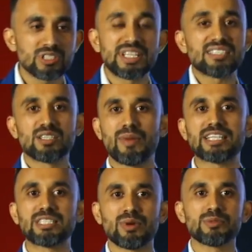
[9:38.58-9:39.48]
that's the
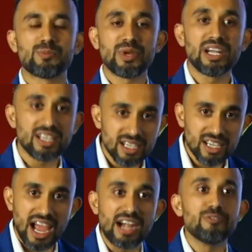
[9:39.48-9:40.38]
maximum speed
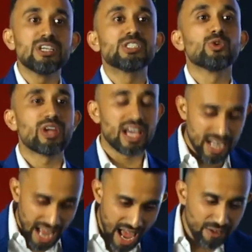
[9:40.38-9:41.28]
at which you can
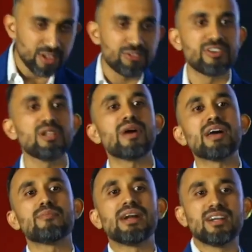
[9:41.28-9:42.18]
have the film and
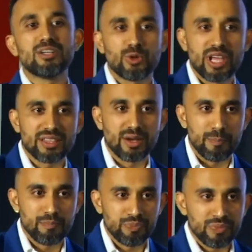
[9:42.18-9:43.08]
metal together.
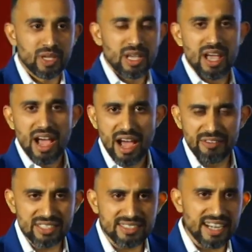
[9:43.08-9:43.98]
Having
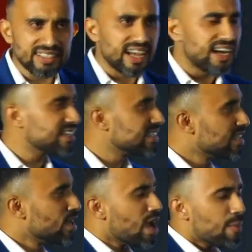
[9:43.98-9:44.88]
said that,
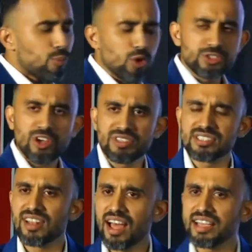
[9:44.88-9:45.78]
most of these
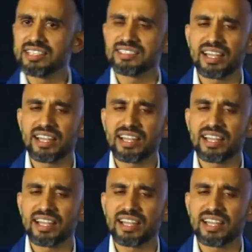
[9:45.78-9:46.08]
lines are